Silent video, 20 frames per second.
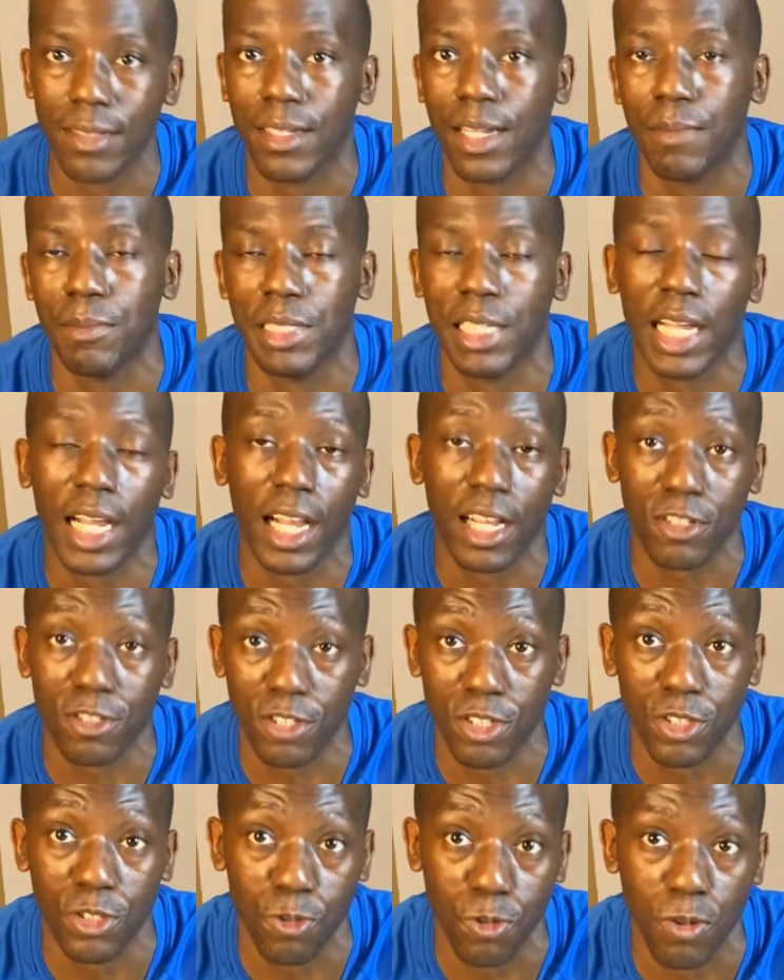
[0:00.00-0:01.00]
I mean, I actually
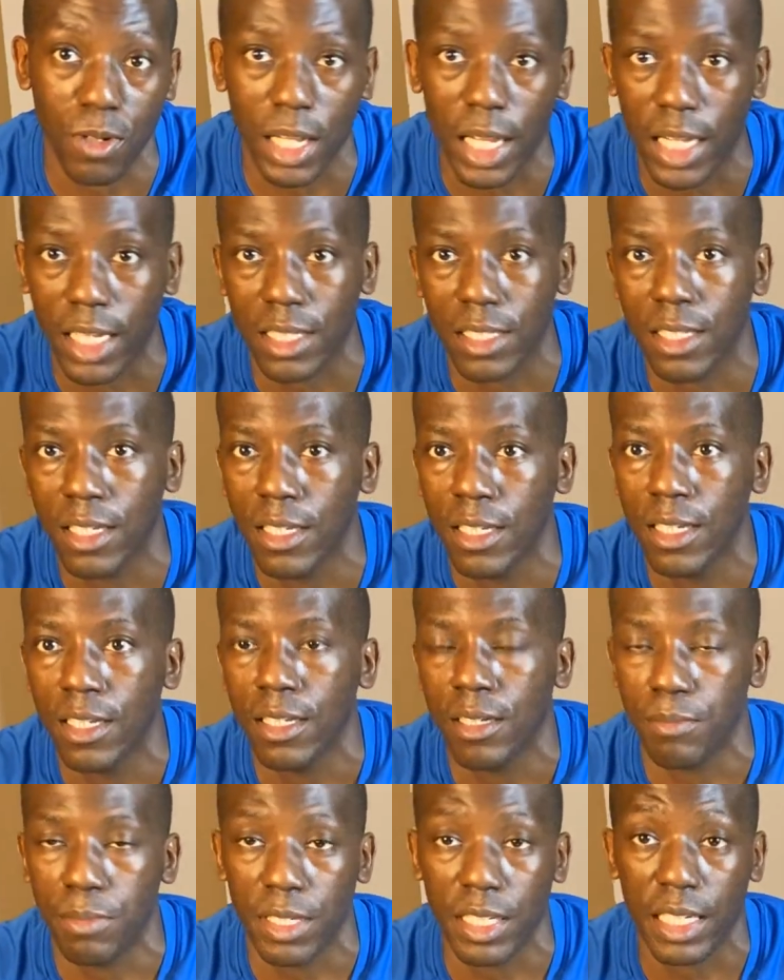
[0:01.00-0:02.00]
do like
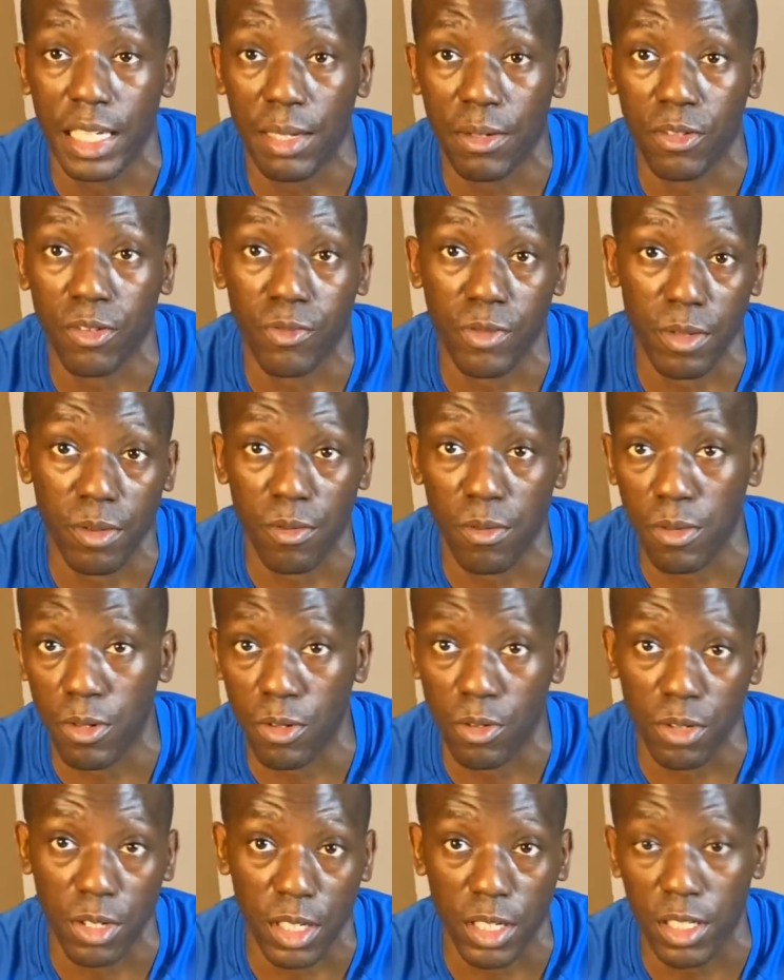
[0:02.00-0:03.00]
being able to be remote.
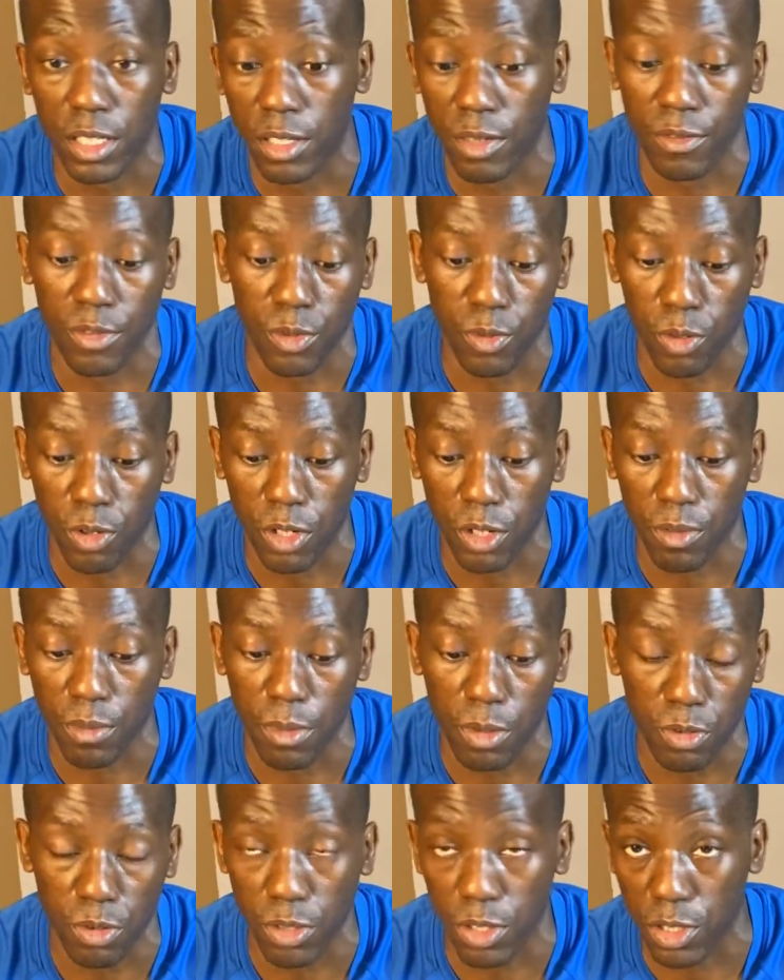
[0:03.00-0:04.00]
If you work
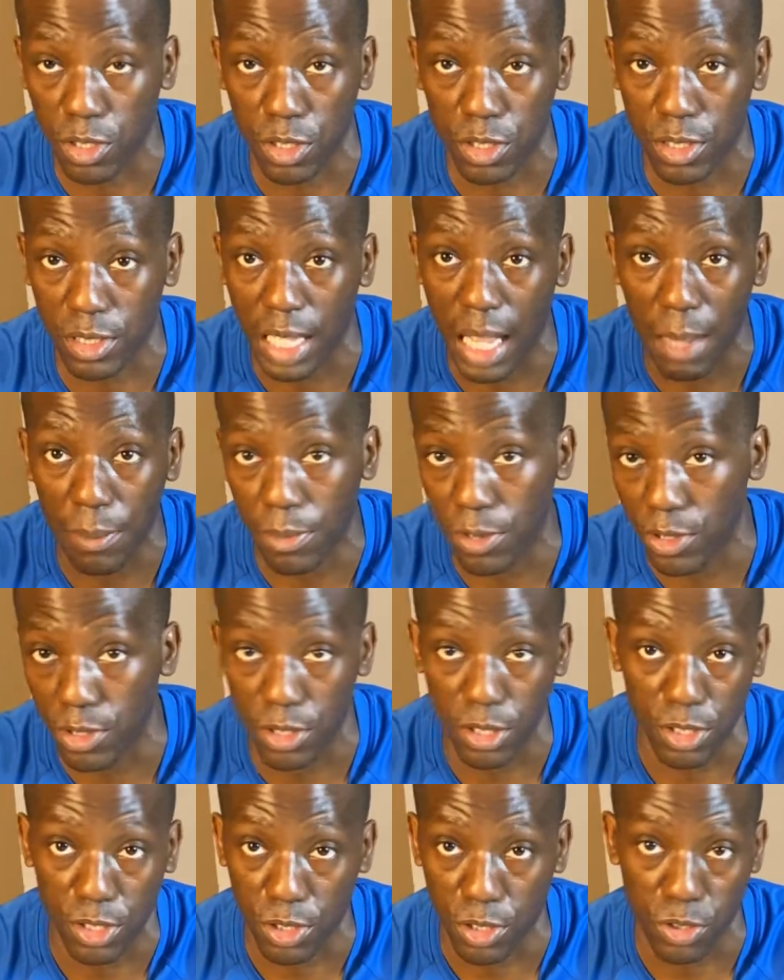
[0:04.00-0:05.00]
remote, you can just stop and
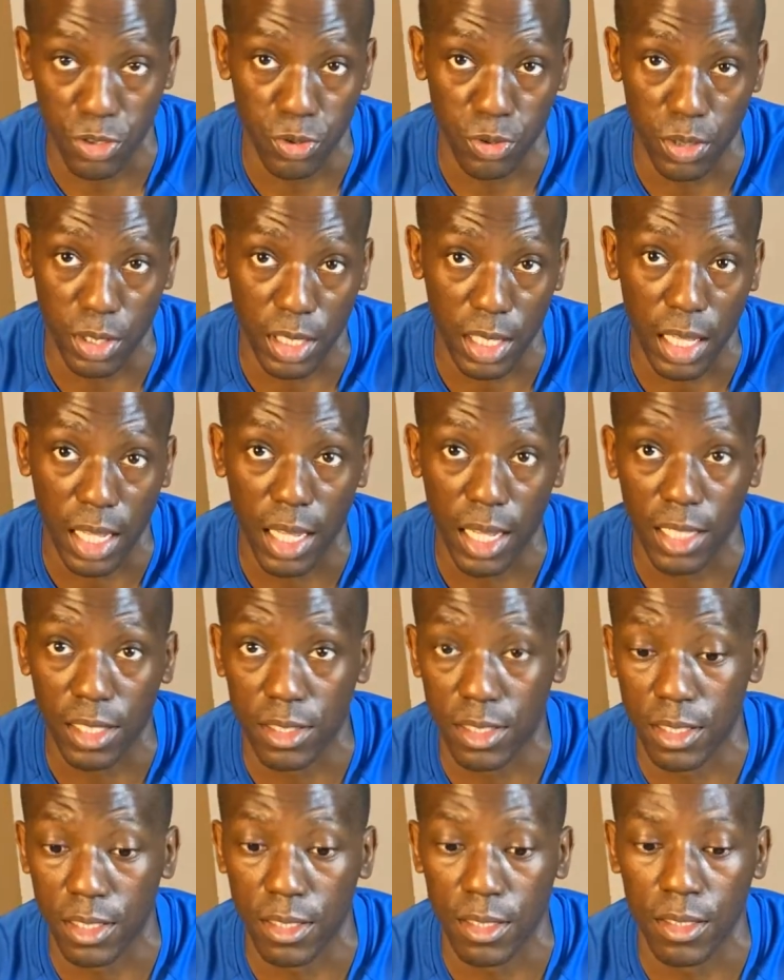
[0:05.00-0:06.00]
just do the class
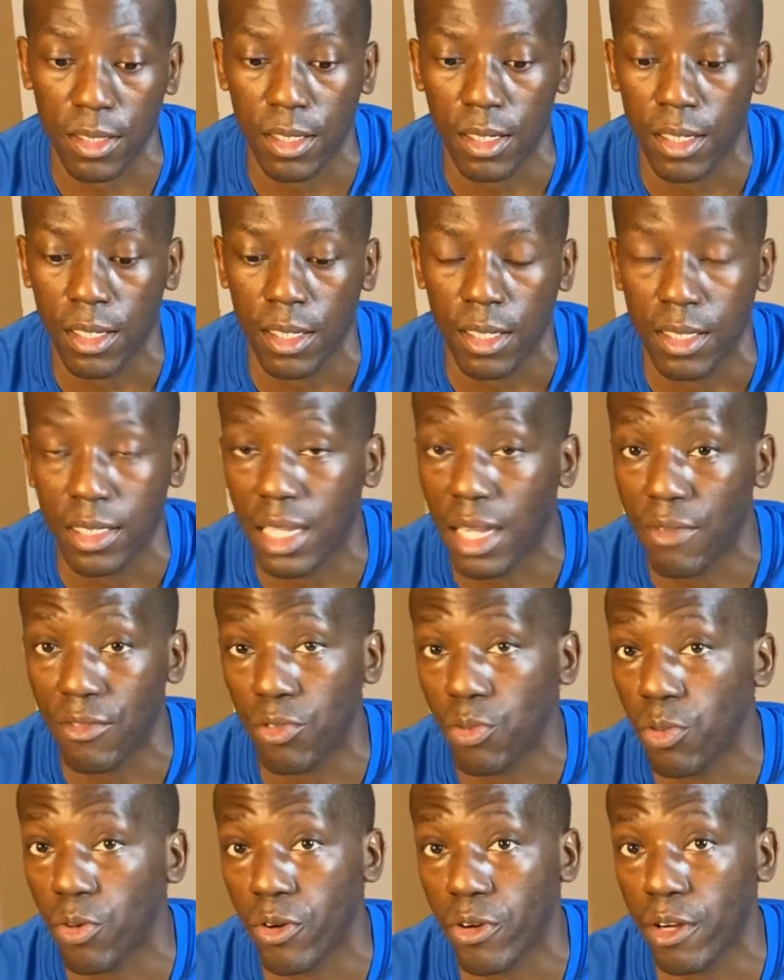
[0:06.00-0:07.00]
and not have to
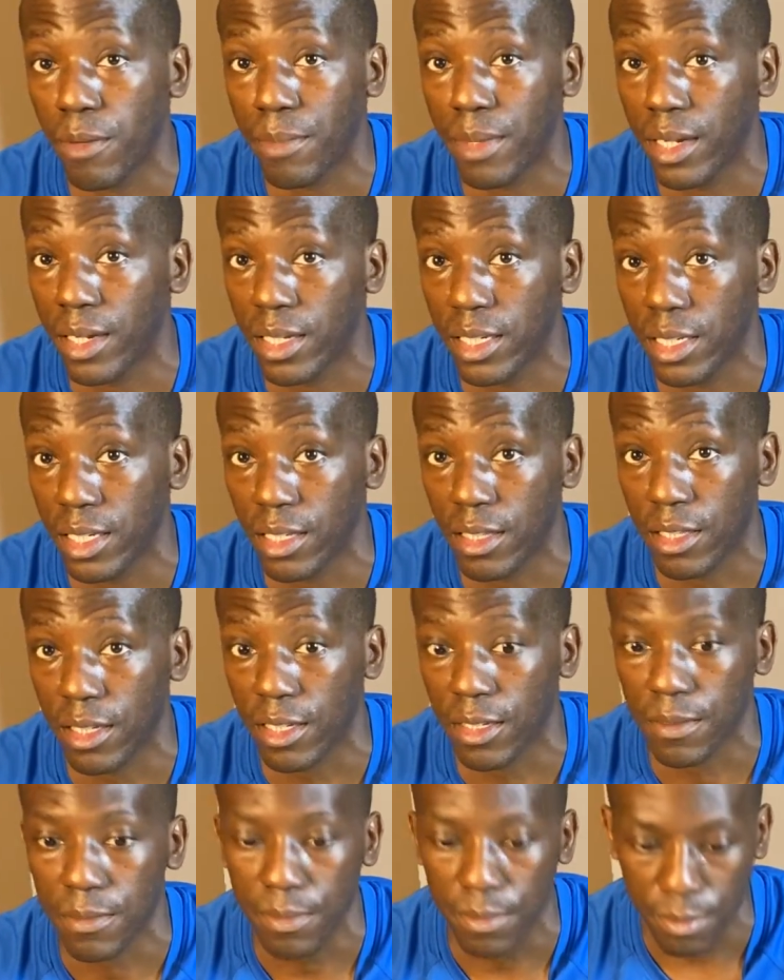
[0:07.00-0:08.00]
worry about anything.
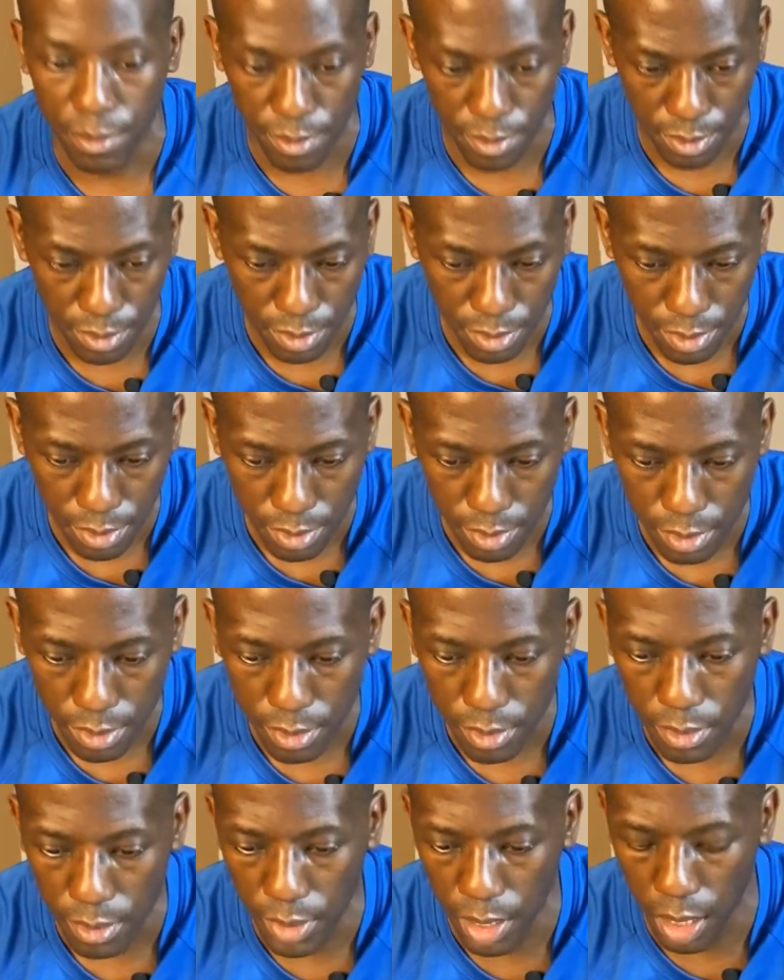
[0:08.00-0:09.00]

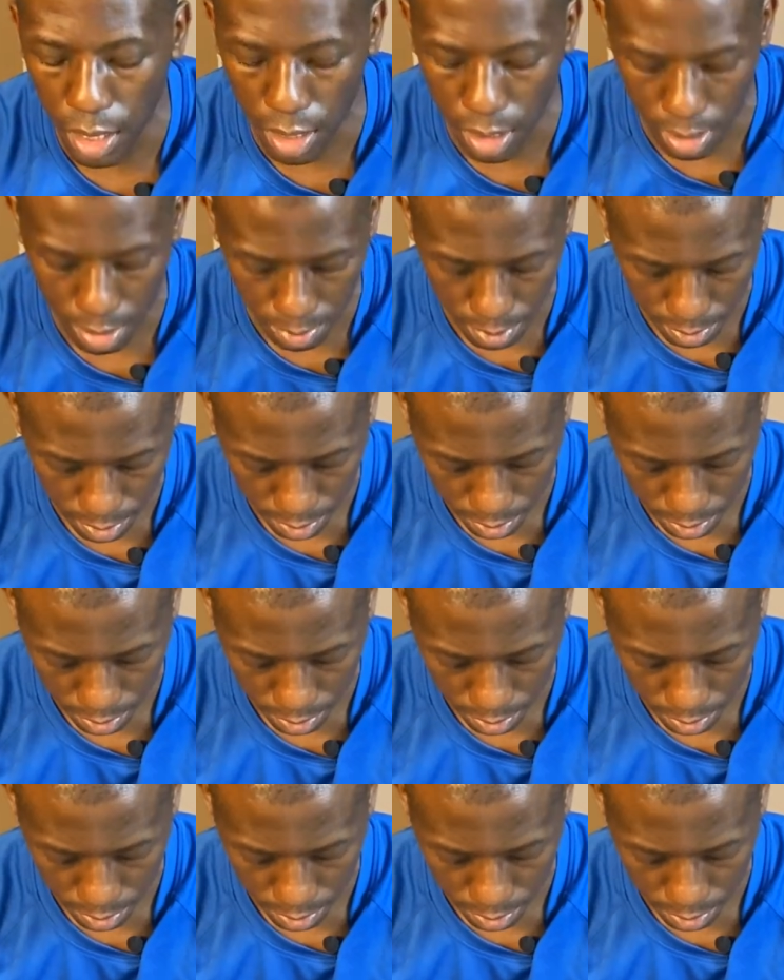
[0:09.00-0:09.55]
Let